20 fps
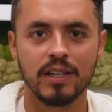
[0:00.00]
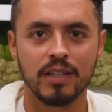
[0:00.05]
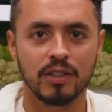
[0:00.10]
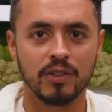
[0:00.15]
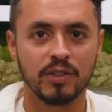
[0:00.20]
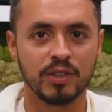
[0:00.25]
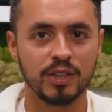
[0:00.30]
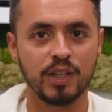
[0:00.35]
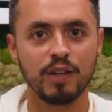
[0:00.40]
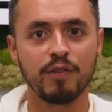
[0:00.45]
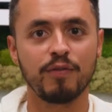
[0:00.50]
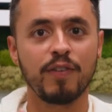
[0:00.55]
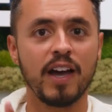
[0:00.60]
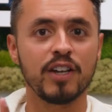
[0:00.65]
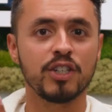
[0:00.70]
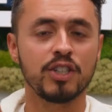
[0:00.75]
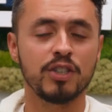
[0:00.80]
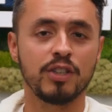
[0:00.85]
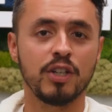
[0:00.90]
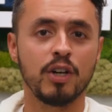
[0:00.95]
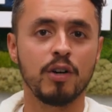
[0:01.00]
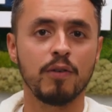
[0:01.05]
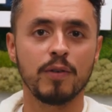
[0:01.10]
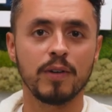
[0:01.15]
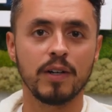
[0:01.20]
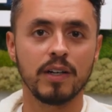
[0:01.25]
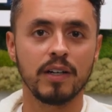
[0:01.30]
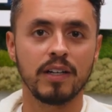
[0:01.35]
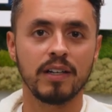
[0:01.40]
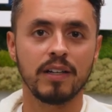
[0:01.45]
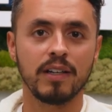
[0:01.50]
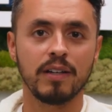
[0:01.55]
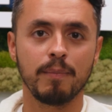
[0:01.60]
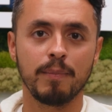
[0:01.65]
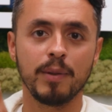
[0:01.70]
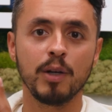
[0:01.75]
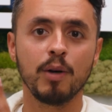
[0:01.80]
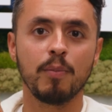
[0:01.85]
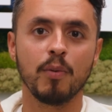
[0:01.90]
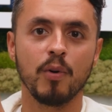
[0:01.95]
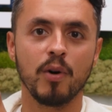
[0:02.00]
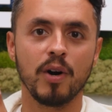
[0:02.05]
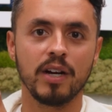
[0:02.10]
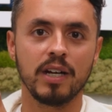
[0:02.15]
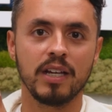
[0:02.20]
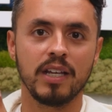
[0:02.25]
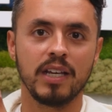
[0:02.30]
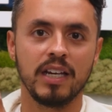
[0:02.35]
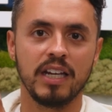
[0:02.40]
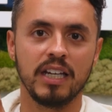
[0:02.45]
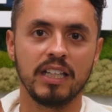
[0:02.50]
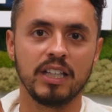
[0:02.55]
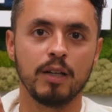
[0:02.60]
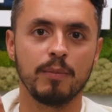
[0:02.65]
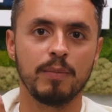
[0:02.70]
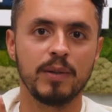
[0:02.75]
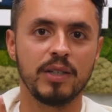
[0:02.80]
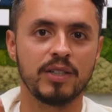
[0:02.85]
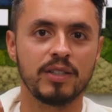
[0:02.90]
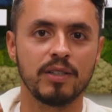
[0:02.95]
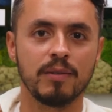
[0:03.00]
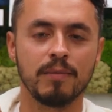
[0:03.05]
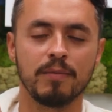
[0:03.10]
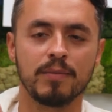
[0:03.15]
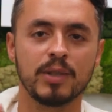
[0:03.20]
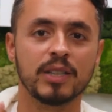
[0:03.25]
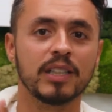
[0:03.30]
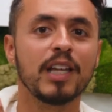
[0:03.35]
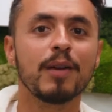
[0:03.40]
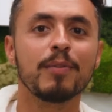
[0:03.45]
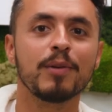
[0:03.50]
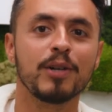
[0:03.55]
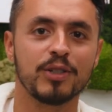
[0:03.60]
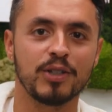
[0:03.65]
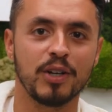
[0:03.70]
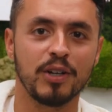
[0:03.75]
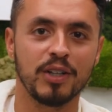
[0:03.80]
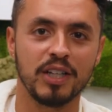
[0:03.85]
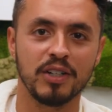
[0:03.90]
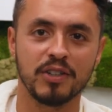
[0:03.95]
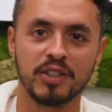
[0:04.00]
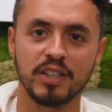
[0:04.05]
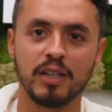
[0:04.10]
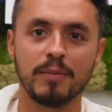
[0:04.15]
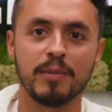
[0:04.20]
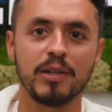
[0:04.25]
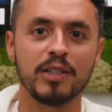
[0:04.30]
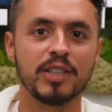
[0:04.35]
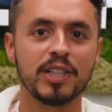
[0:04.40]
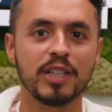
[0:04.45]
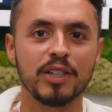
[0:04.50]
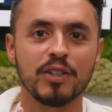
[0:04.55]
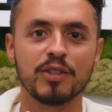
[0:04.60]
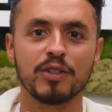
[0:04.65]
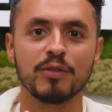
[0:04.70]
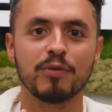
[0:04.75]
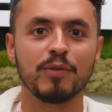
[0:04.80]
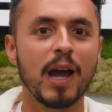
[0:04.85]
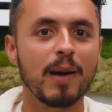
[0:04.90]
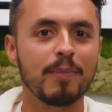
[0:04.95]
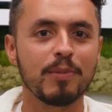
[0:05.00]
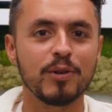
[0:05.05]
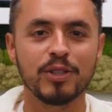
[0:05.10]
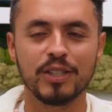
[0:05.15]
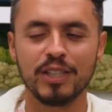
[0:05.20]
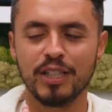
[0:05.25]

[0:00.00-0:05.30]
you'll see a Fashion Nova billboard and there'll be some celebrities on there, celebrity singers and rappers.